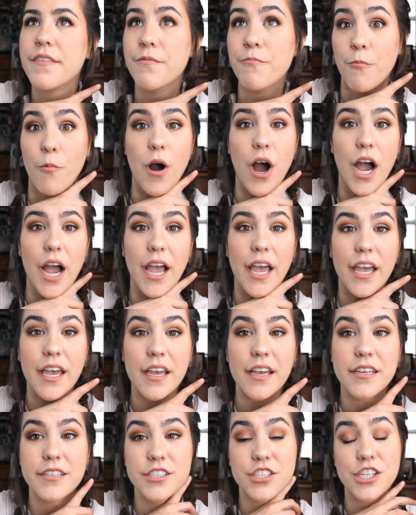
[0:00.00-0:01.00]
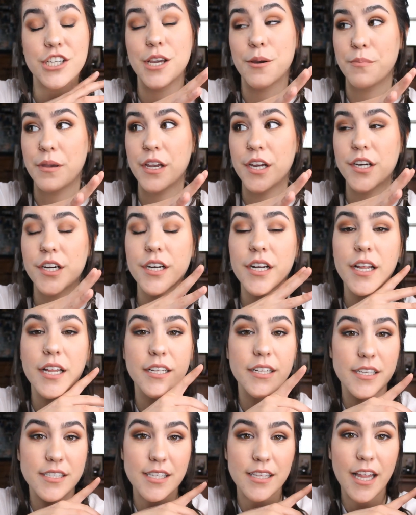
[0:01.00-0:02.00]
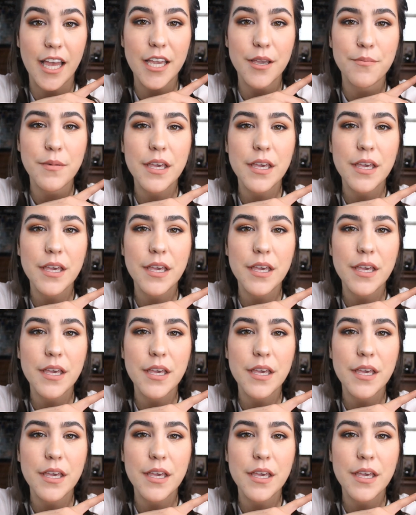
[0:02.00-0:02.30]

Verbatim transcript: why she appeared and doesn't like